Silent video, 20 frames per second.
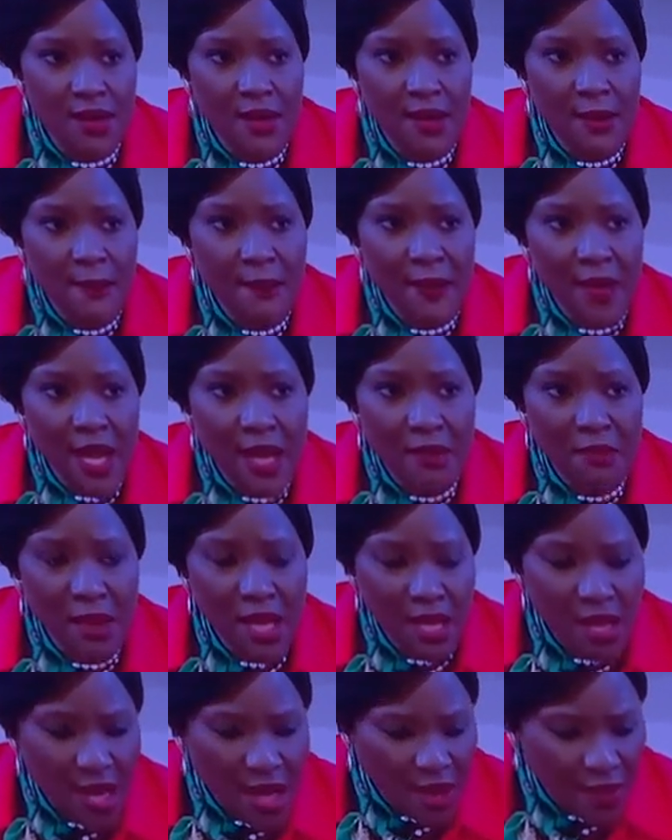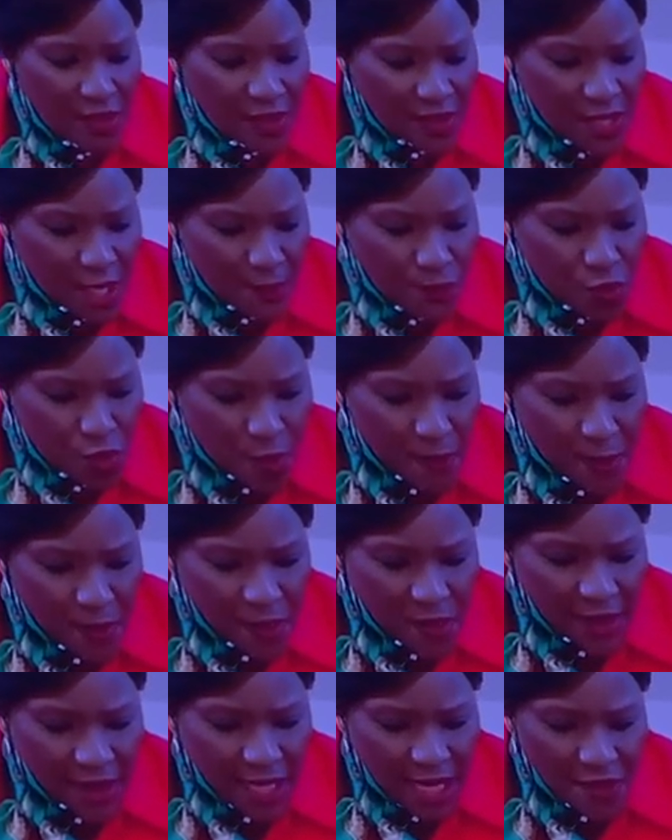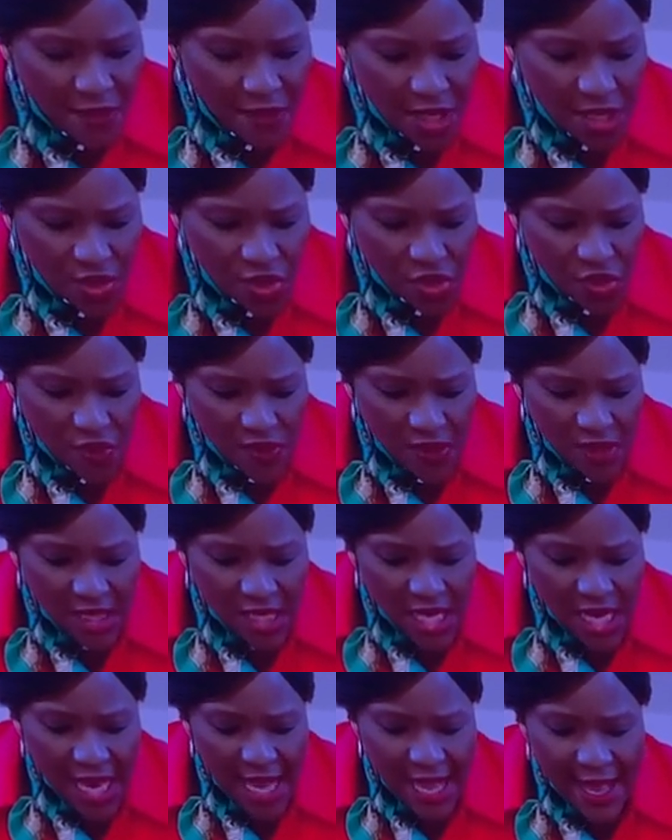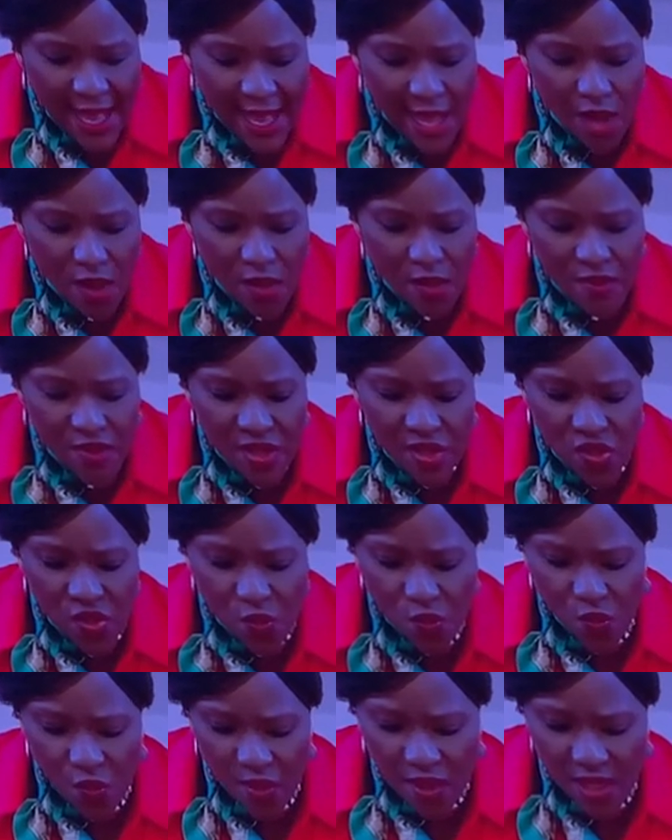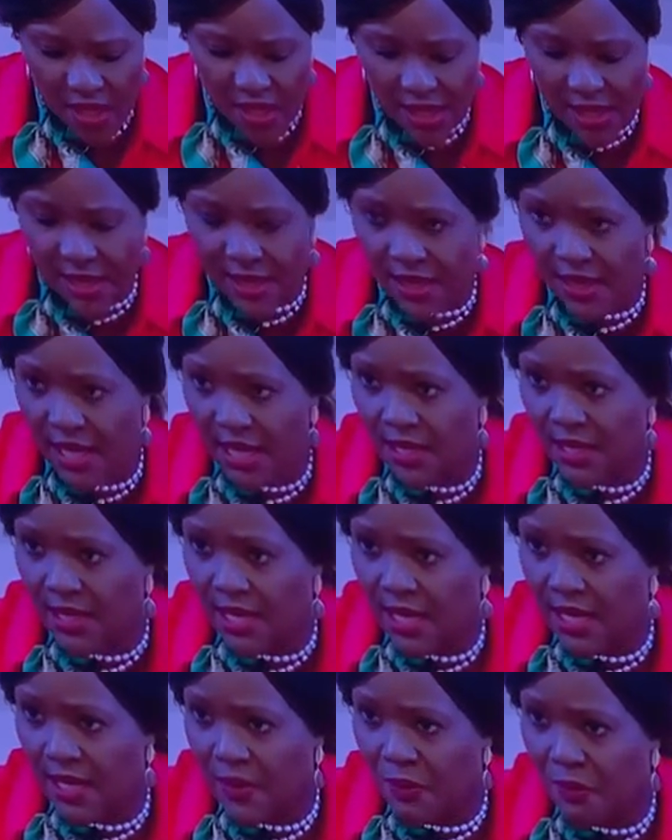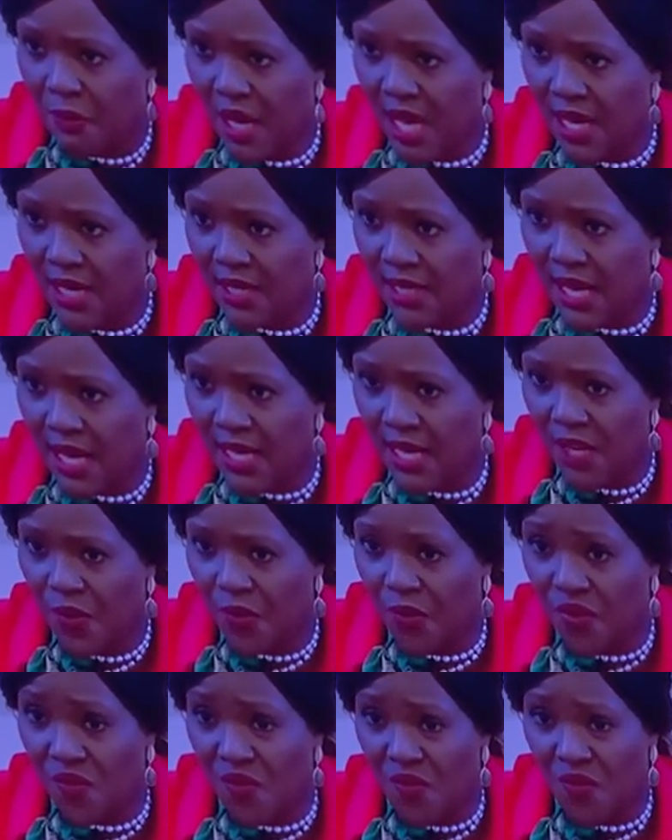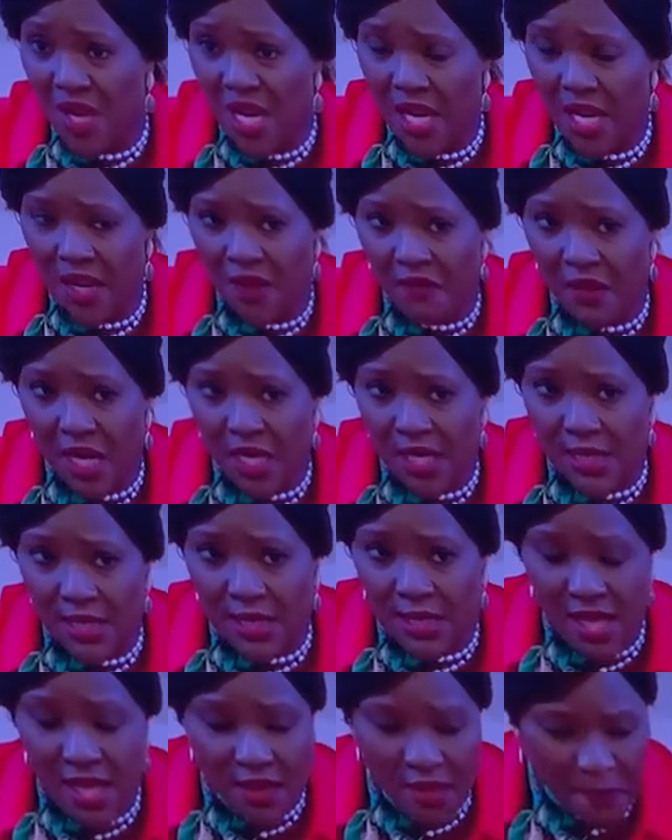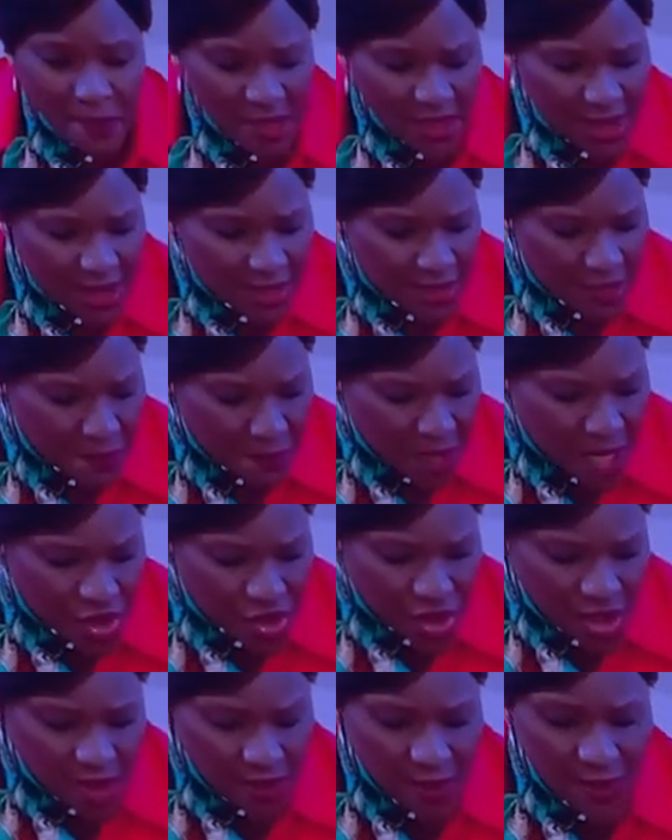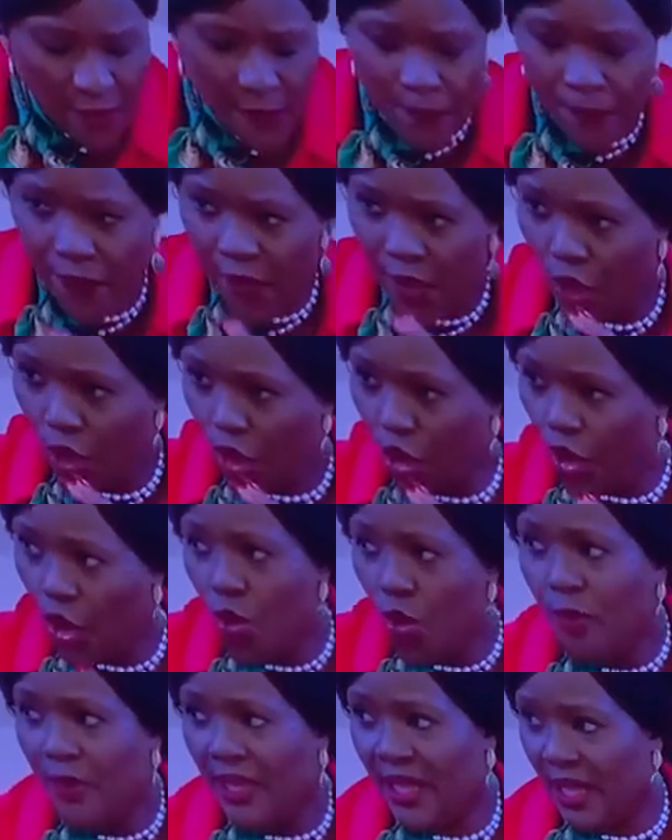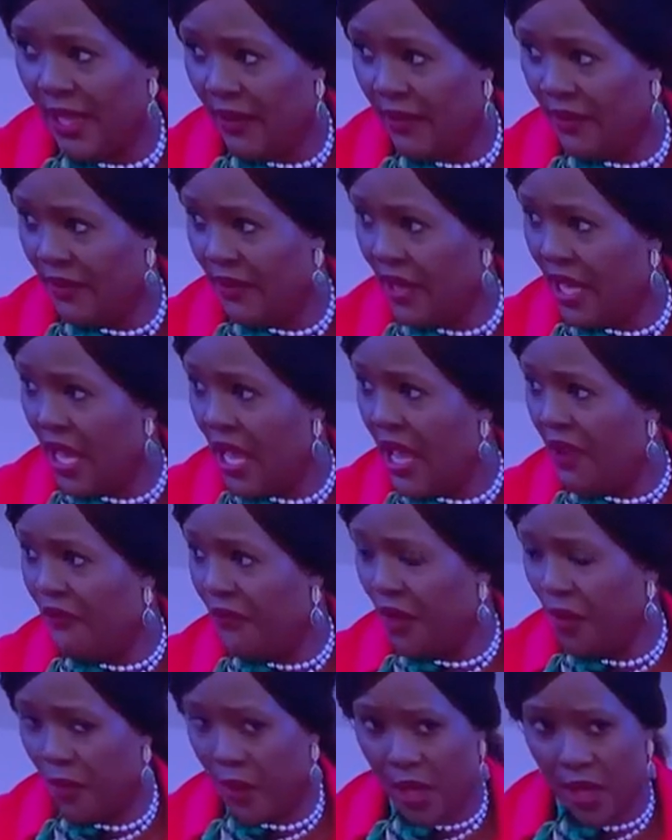and many other subtropical areas to see how this work is being done. It was really great to see the participation globally, everywhere.